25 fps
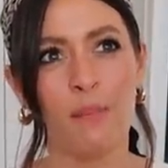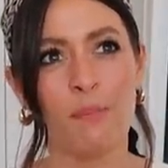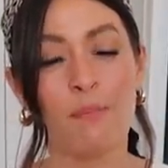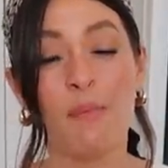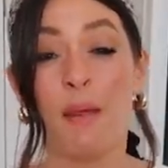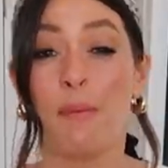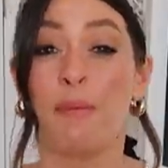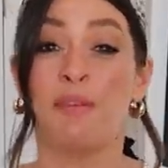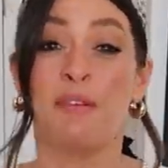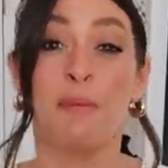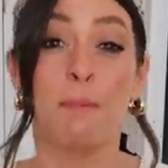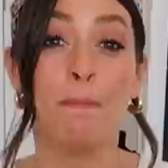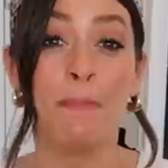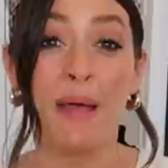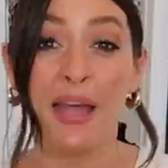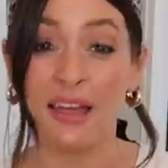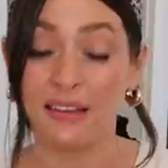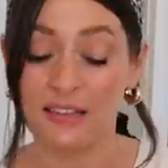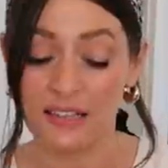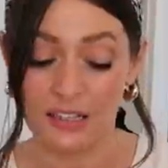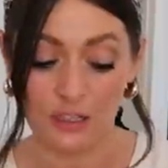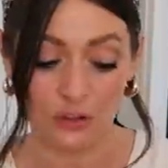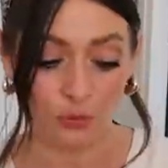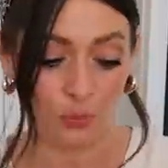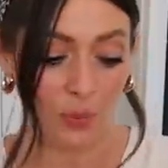Maybe some
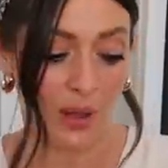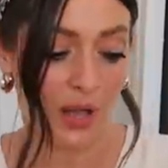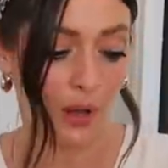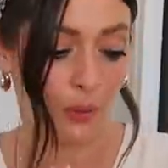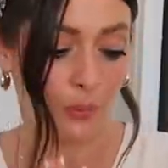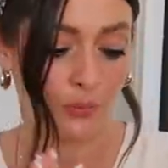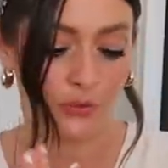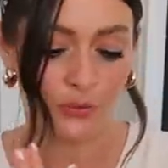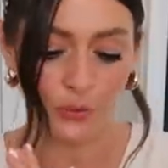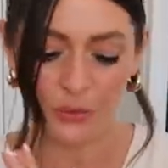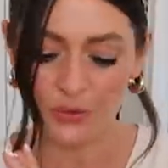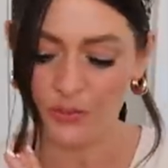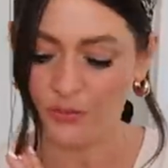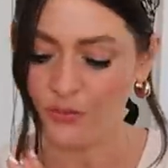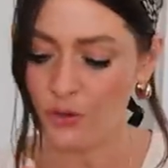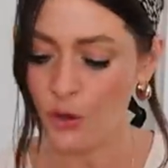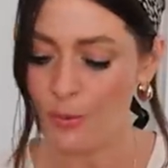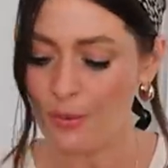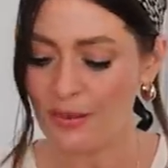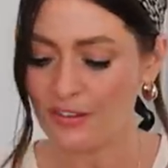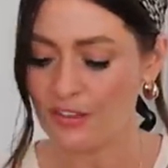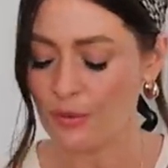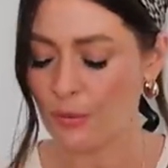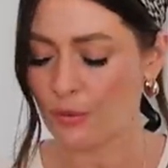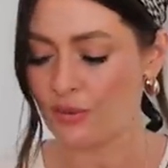bedding as well. So there's a
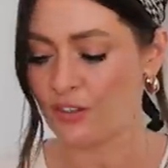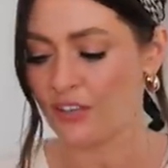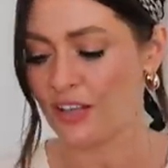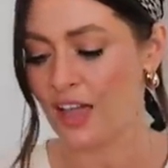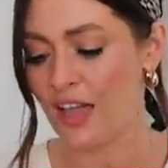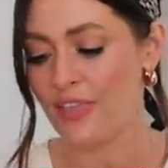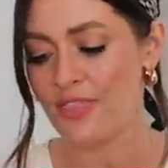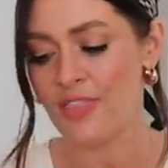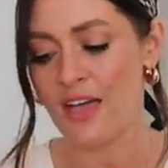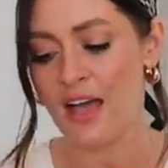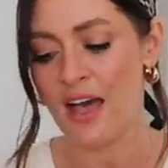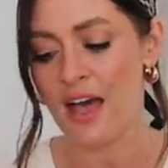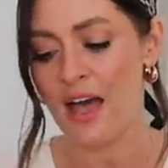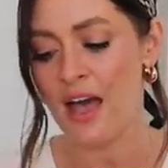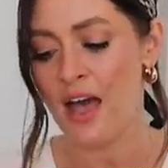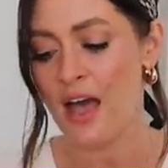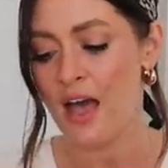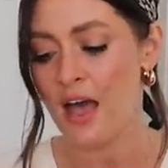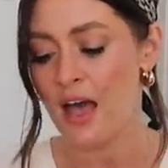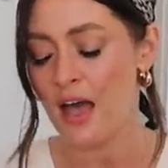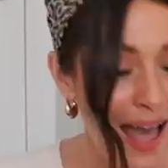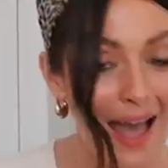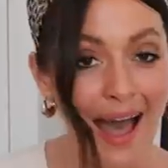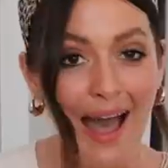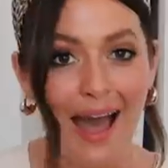few bits I wanted to get in there.
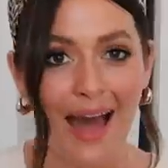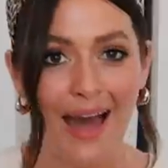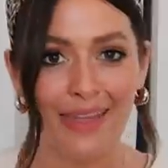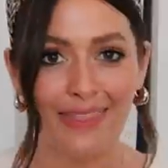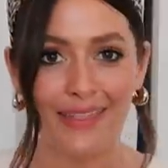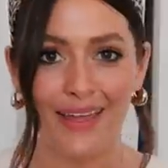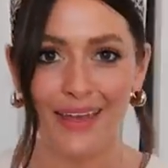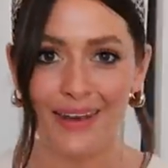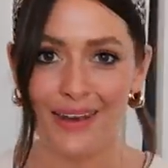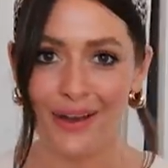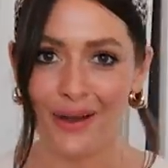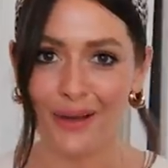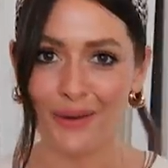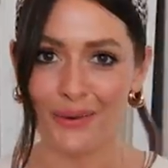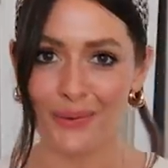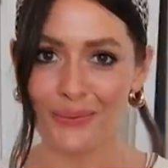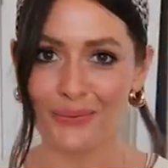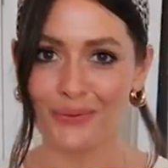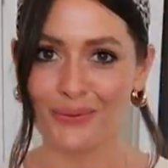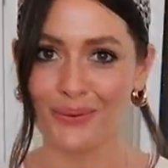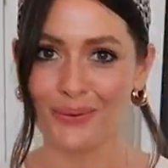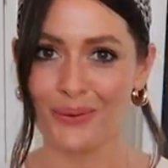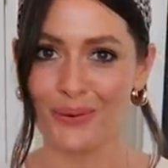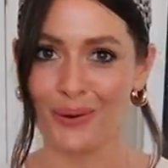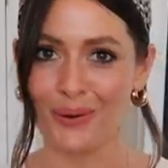And then I
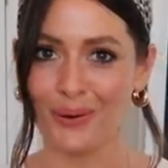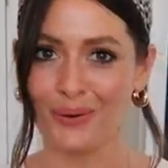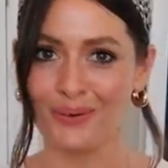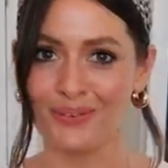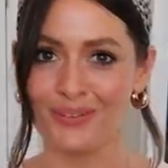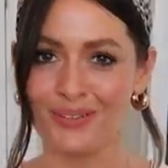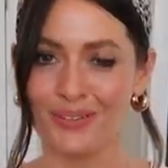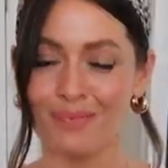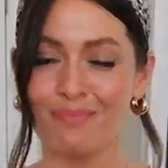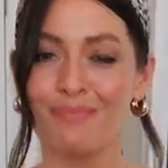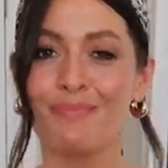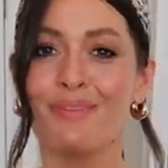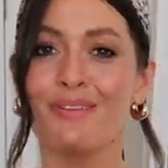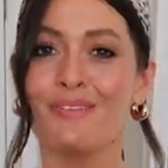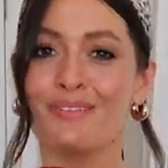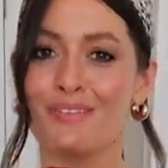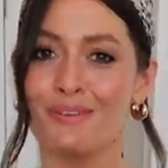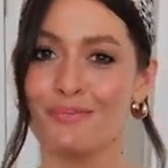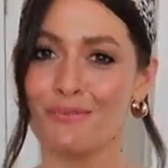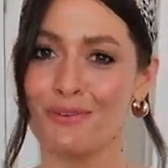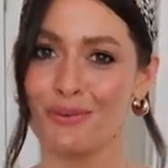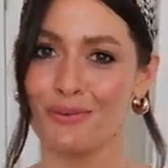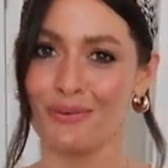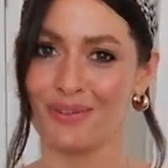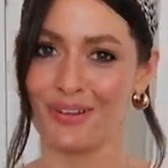also got
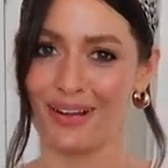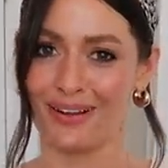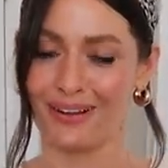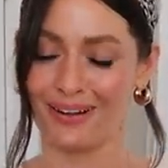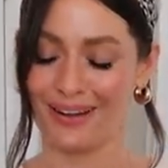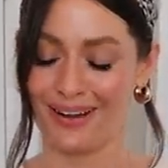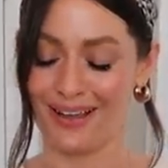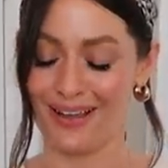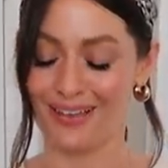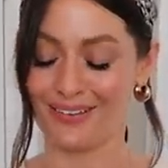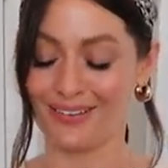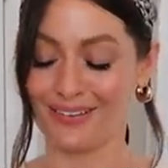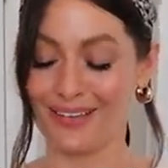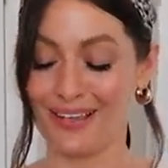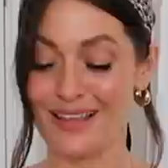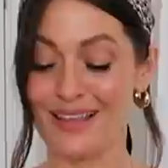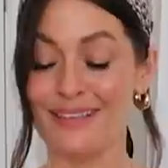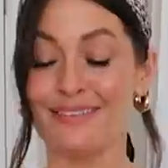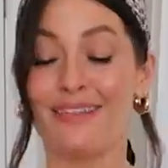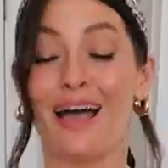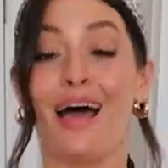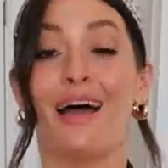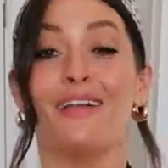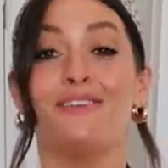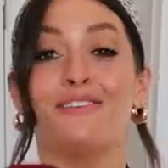some new
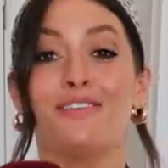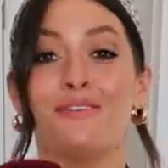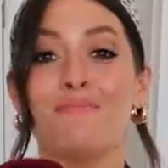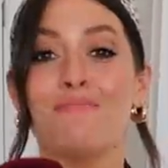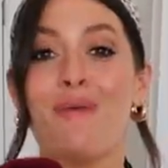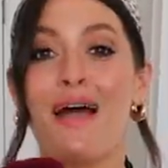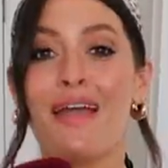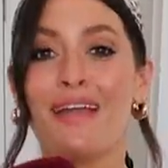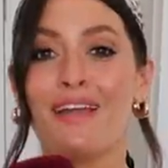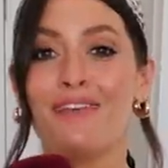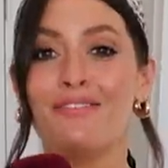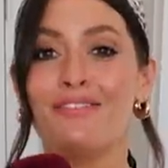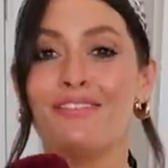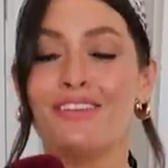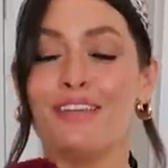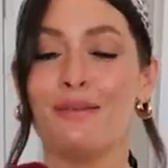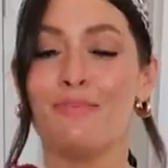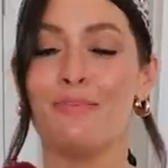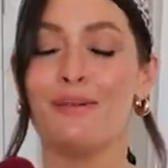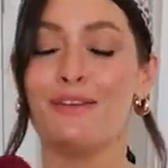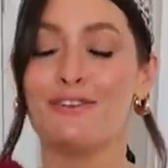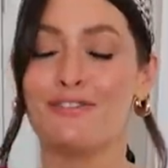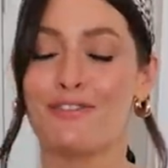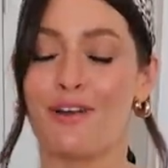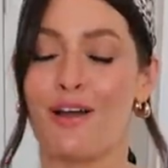sunglasses, and you may have
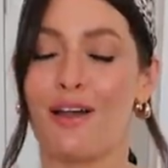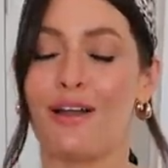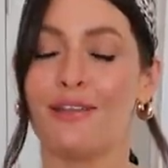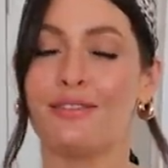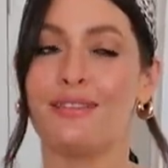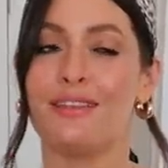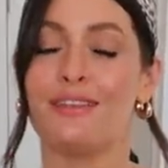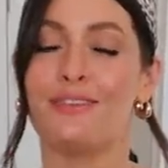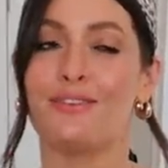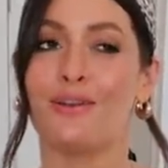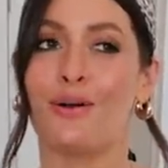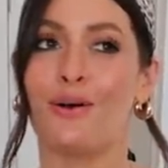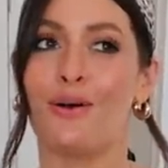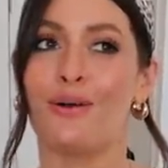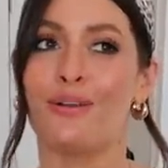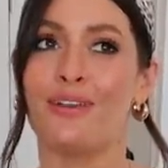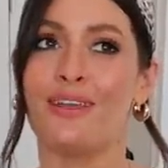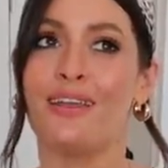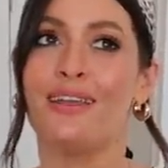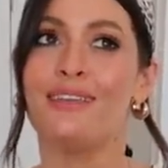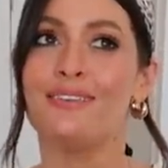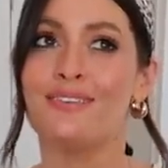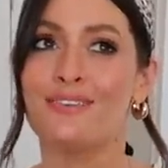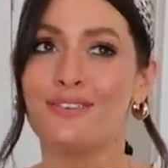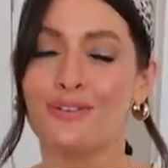seen me trying these on
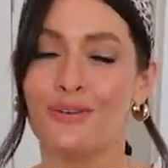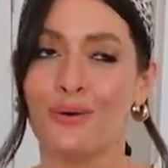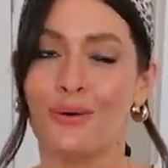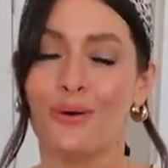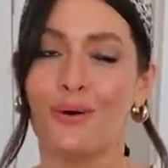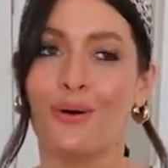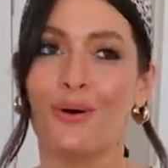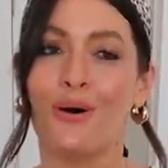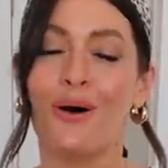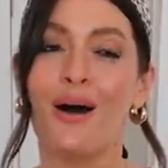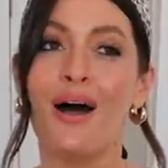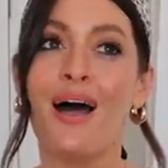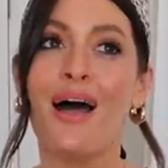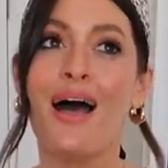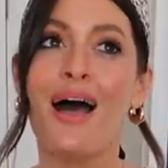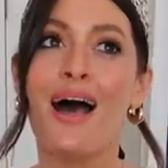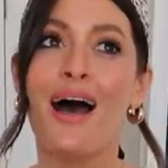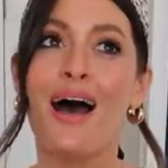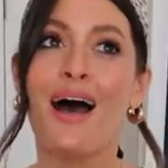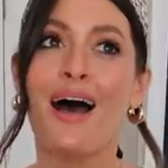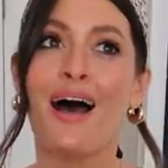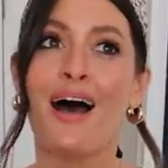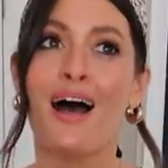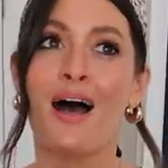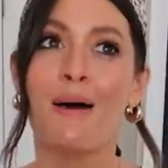in store.
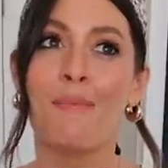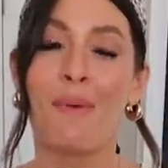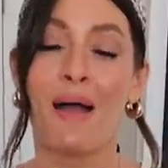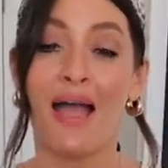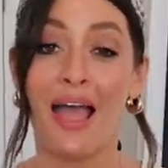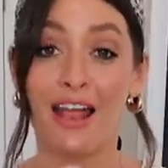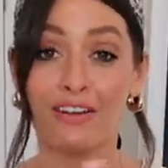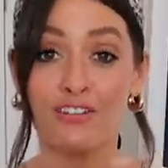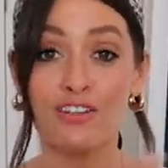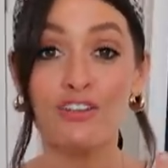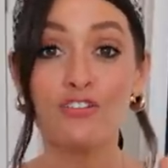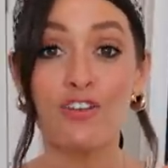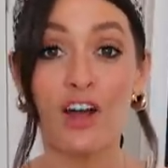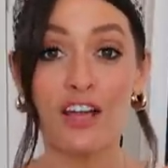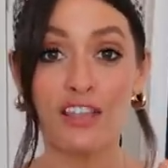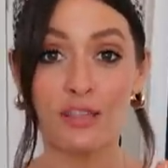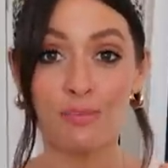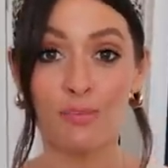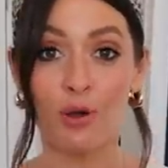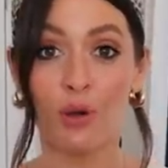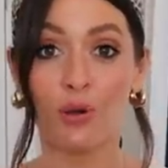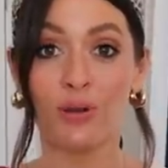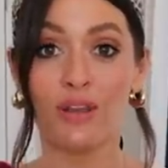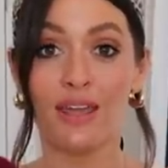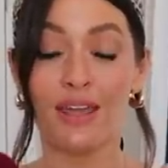I actually tried
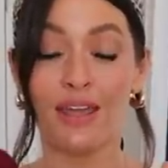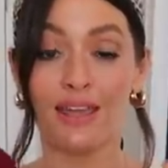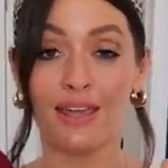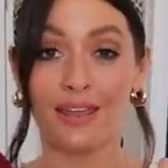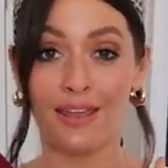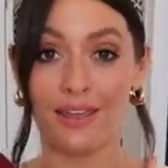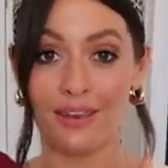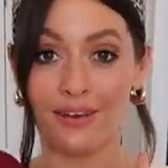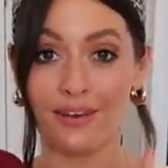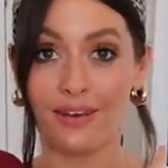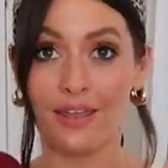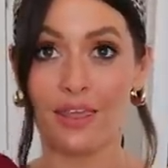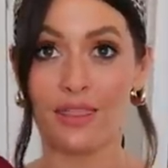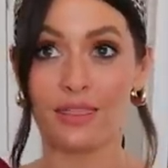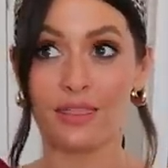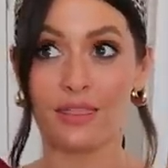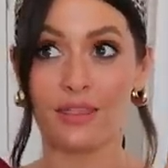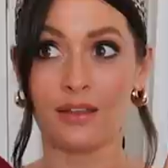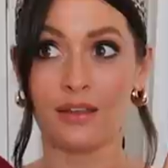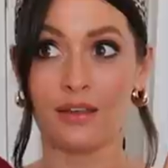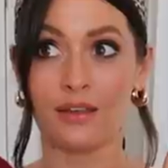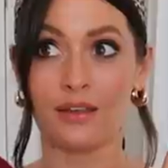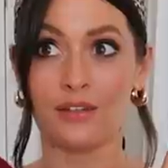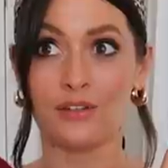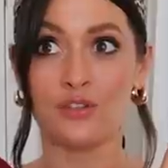them on in
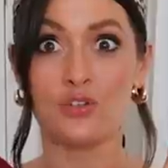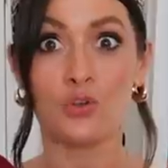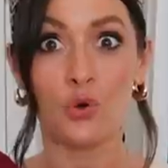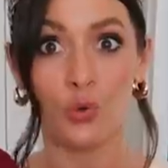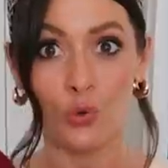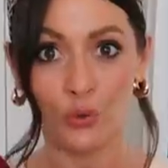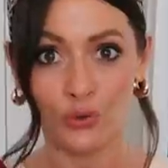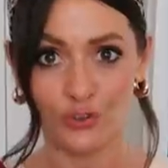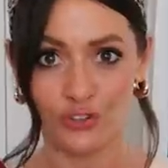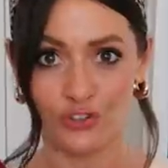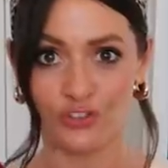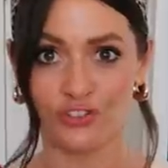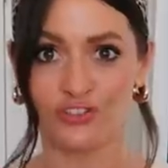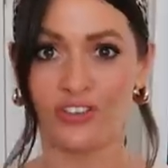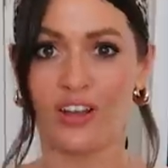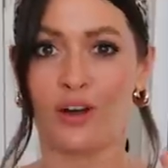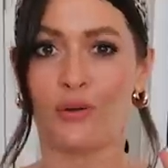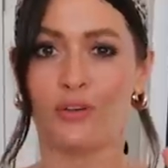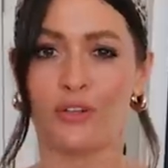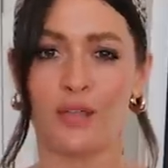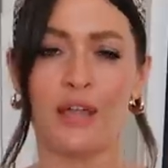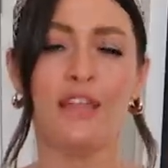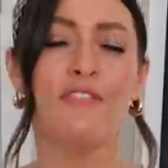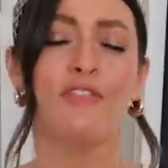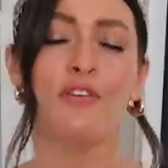the tortoise
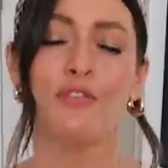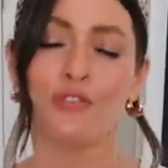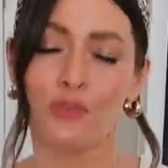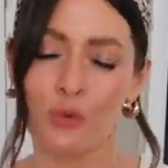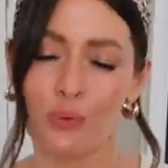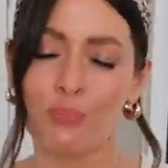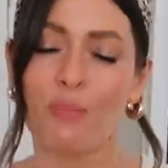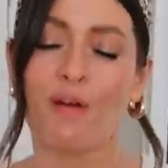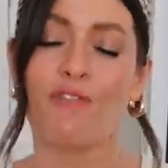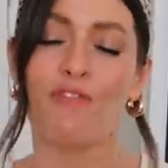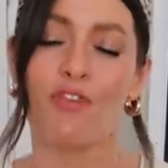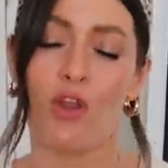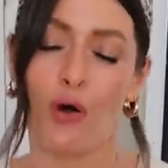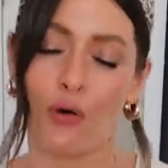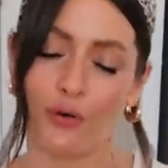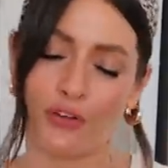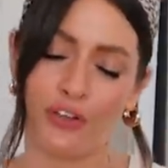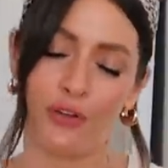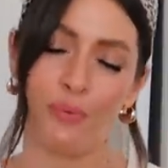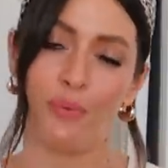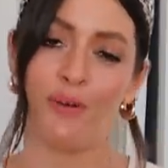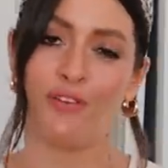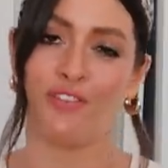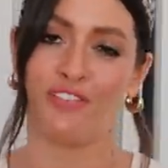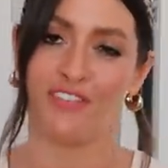shell. If you saw my vlog,
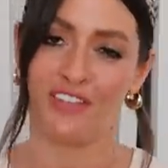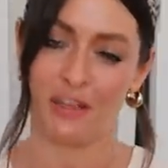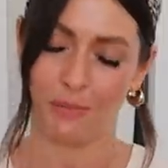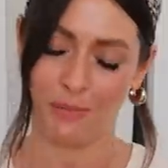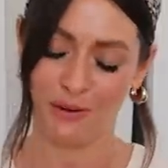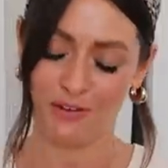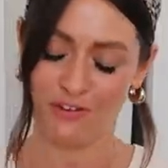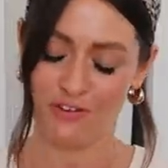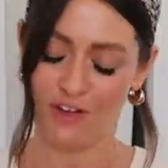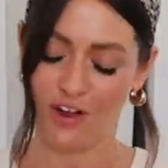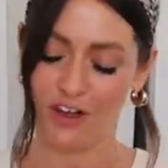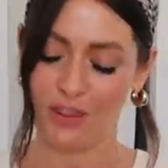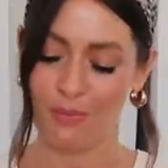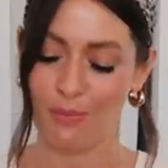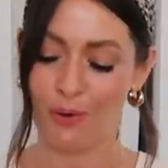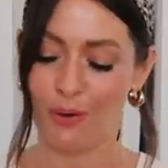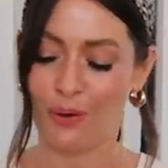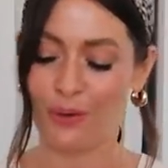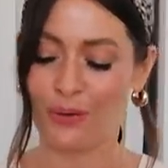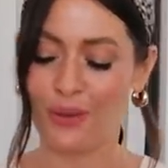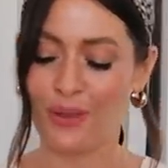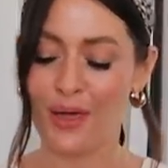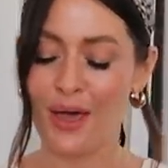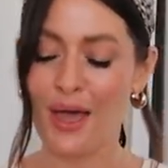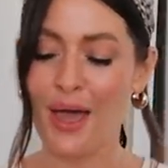you will have seen me try them
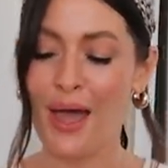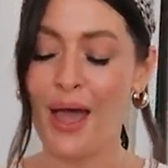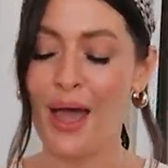on.